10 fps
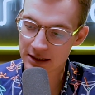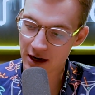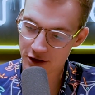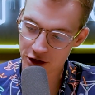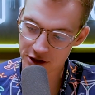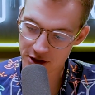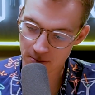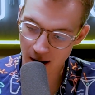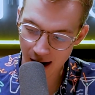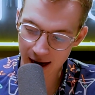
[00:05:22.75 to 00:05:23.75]
not just the
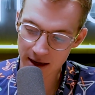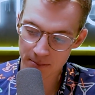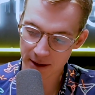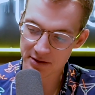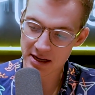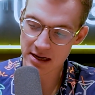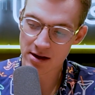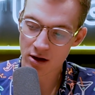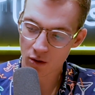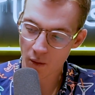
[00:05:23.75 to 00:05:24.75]
mine, but the
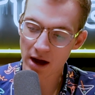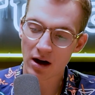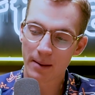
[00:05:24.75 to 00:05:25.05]
rail